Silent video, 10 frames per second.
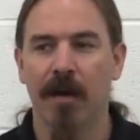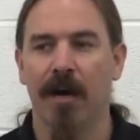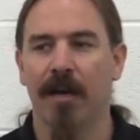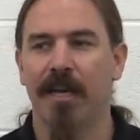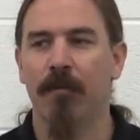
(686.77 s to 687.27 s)

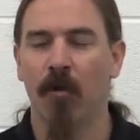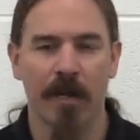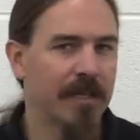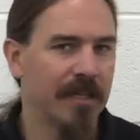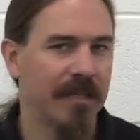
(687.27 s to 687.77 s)
Uh, he
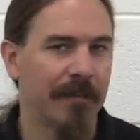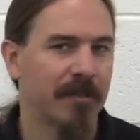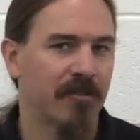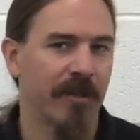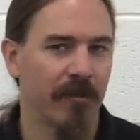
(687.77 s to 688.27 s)
wanted to
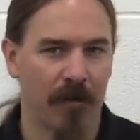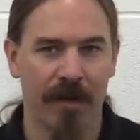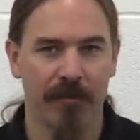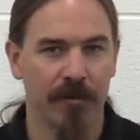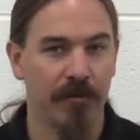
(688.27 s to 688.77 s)
demonstrate the
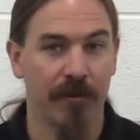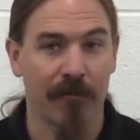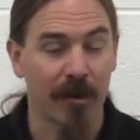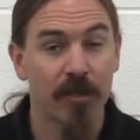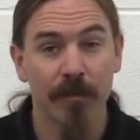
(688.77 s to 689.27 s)
rifle to the
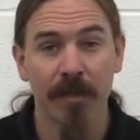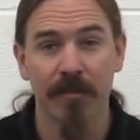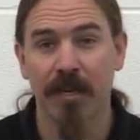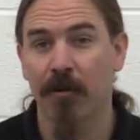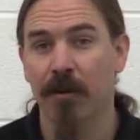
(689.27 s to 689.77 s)
French
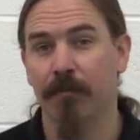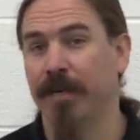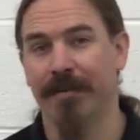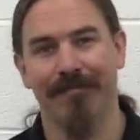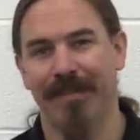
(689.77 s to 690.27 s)
military,
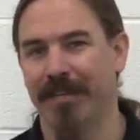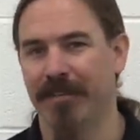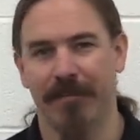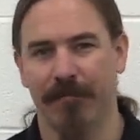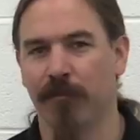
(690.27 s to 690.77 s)
but they
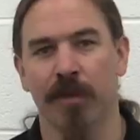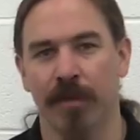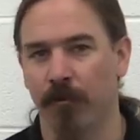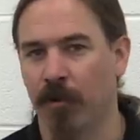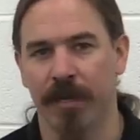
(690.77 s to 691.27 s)
just
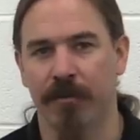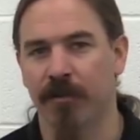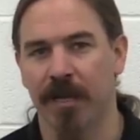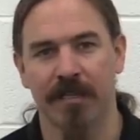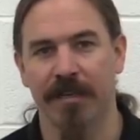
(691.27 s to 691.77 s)
really weren't
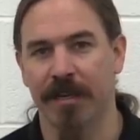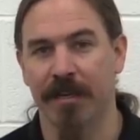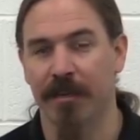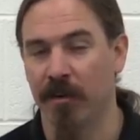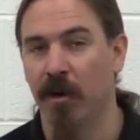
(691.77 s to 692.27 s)
interested in
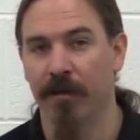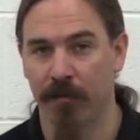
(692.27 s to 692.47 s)
it at all.